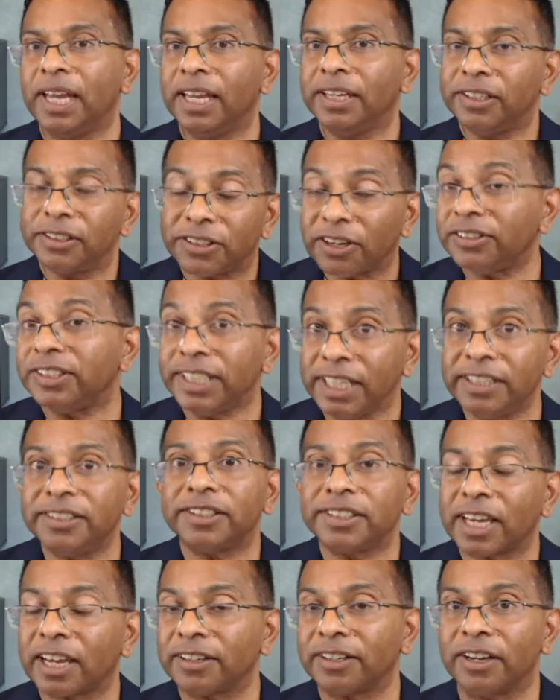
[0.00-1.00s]
You don't need to
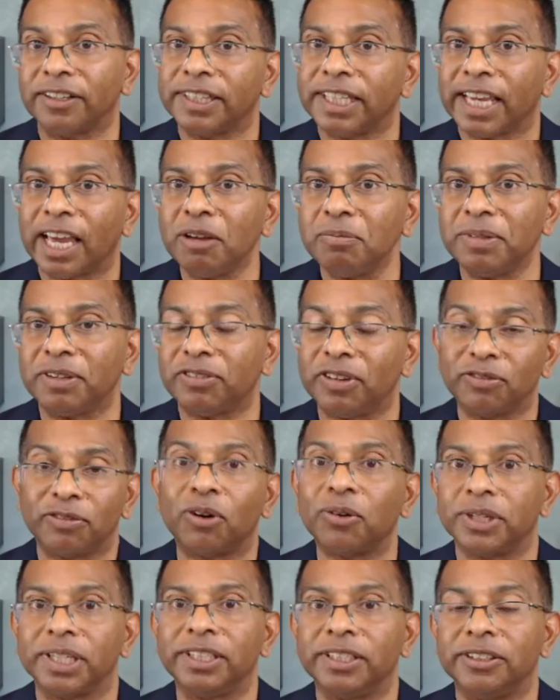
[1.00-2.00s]
download the app. If you've
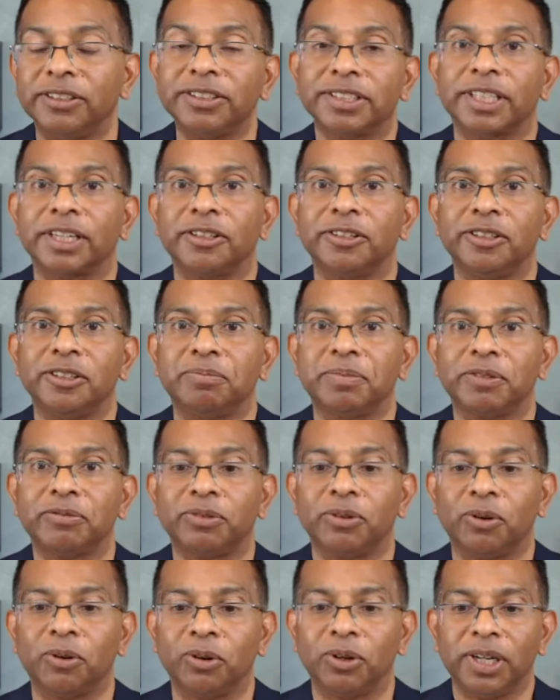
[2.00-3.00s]
already used Kahoot
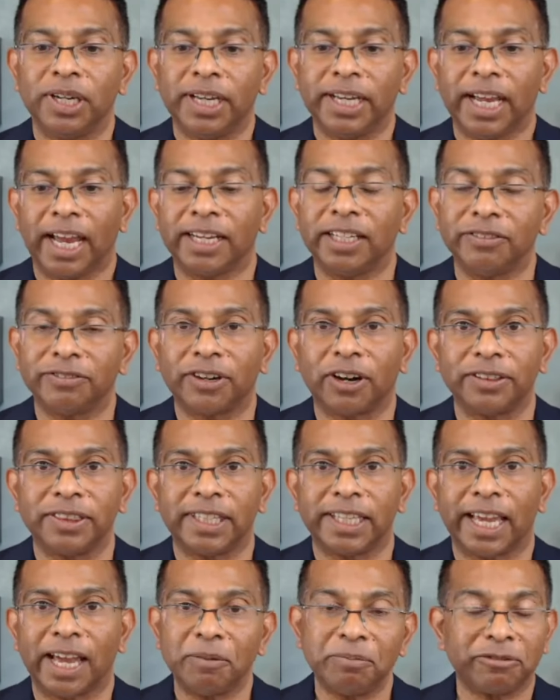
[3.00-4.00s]
before and you've got
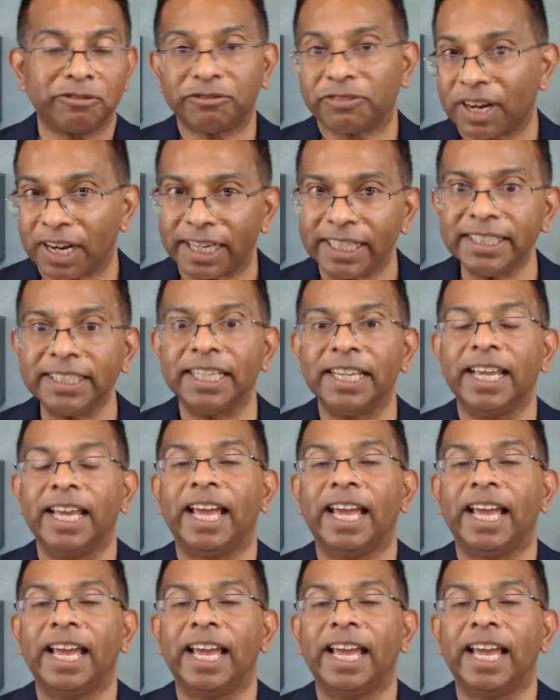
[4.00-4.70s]
the app, fine.